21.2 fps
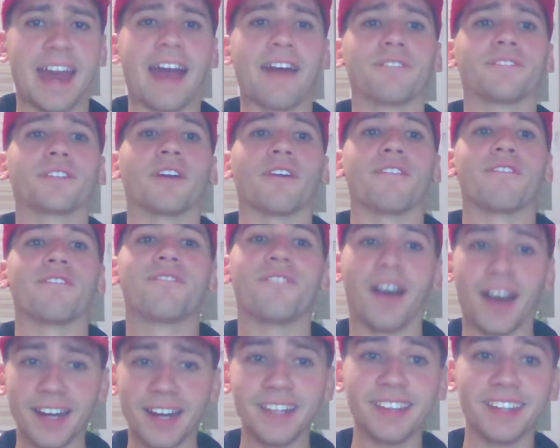After
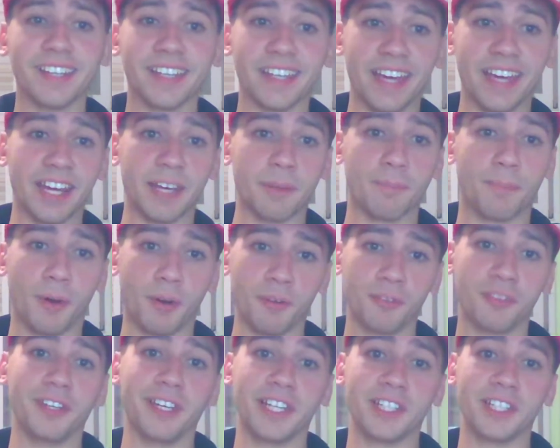finally getting
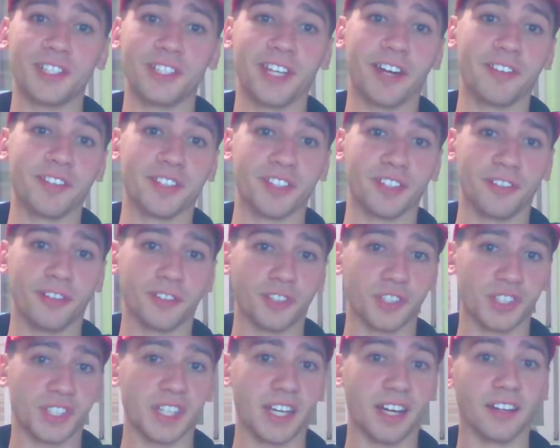both the legendaries in
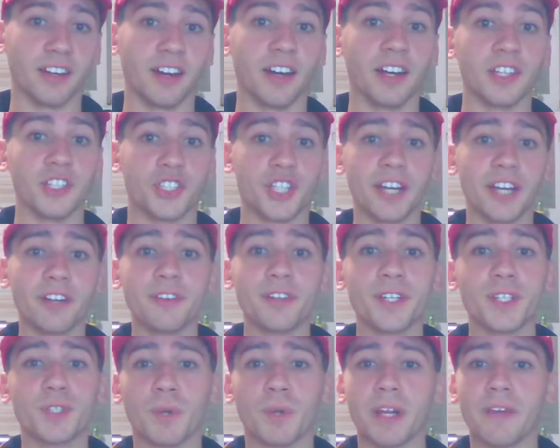Ultra Sun on
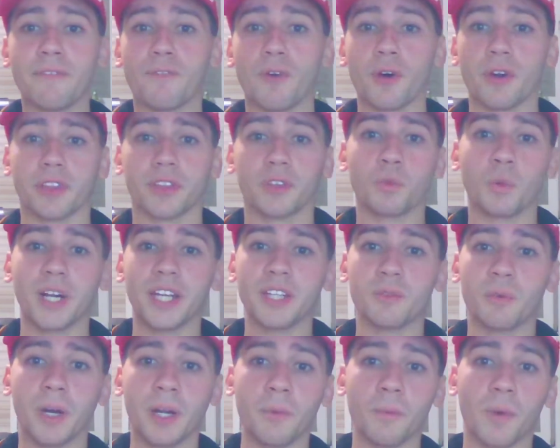January 24th,
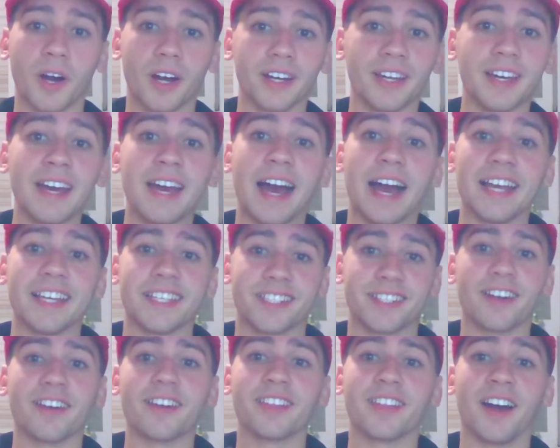2021, I
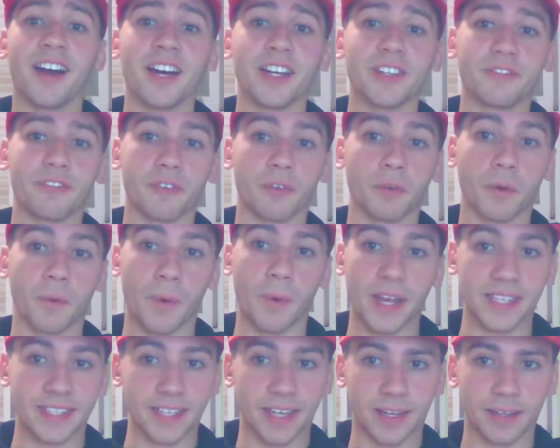started the hunt for
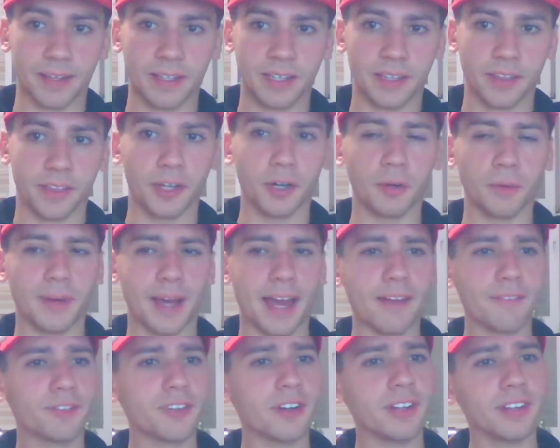Rayquaza. Though,
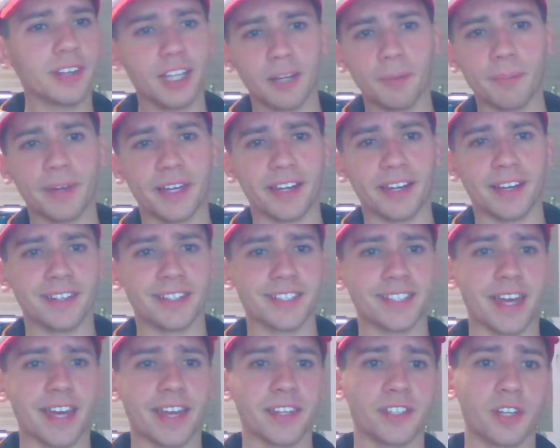after a little bit, I
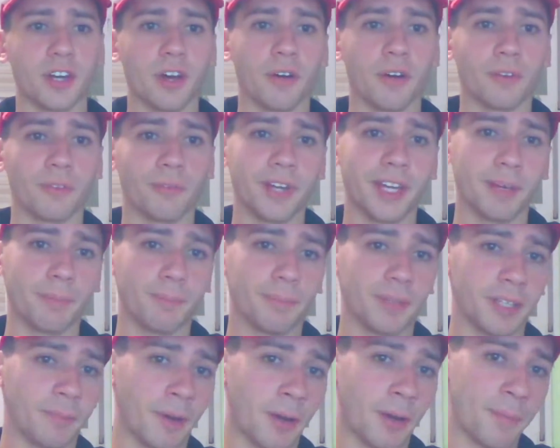decided to go and
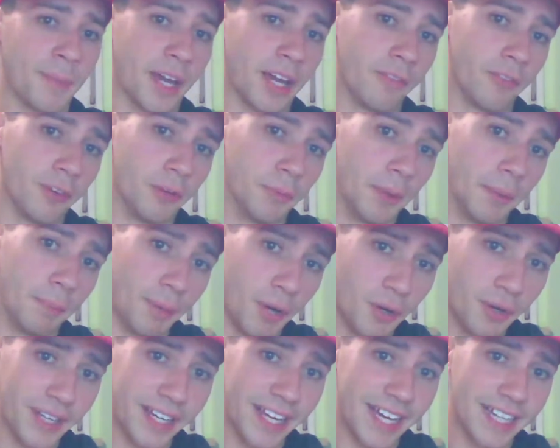recomplete my Mega Ruby
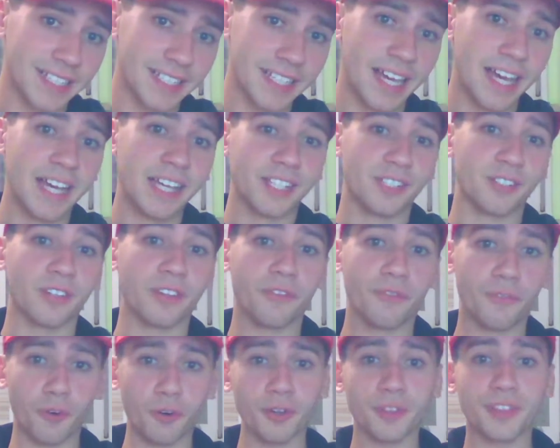Pokédex, so
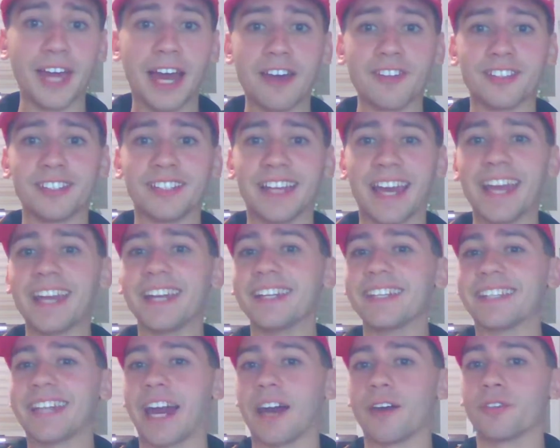the 4,008
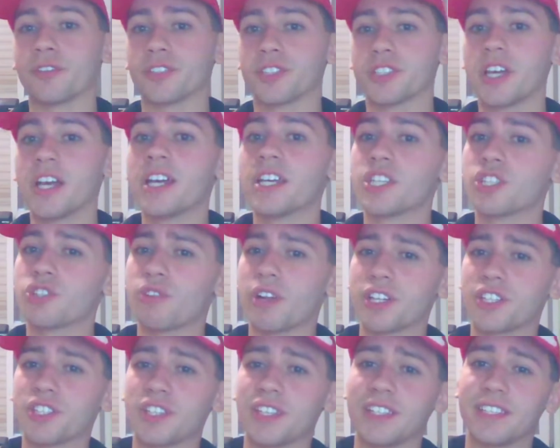encounters
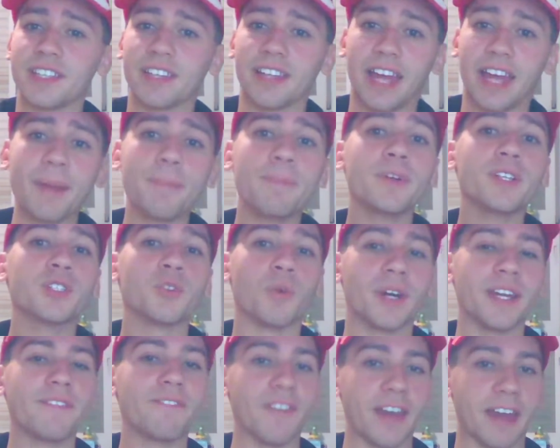stretched until April
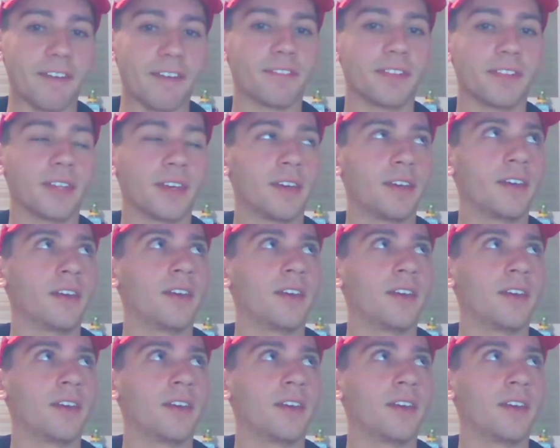25th.